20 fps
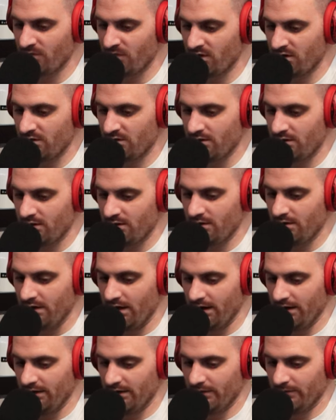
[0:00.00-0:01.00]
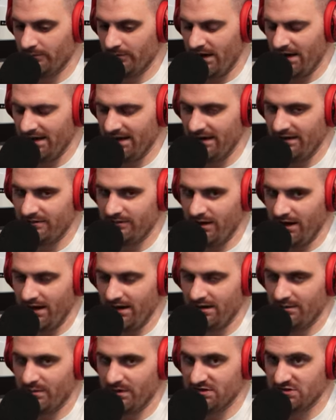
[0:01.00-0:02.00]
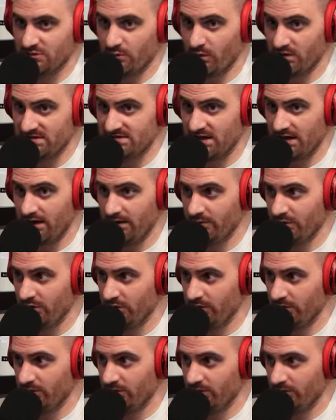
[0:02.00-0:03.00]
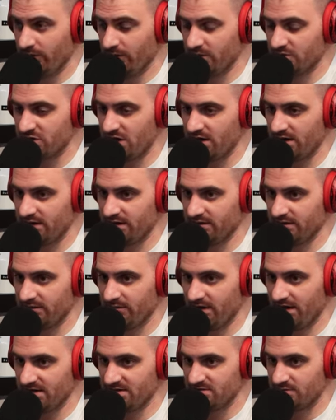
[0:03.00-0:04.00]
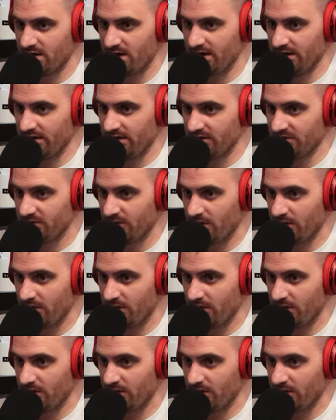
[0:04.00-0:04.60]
Yeah. Um, I had I had a patient one time who we were trying to get the meds right as far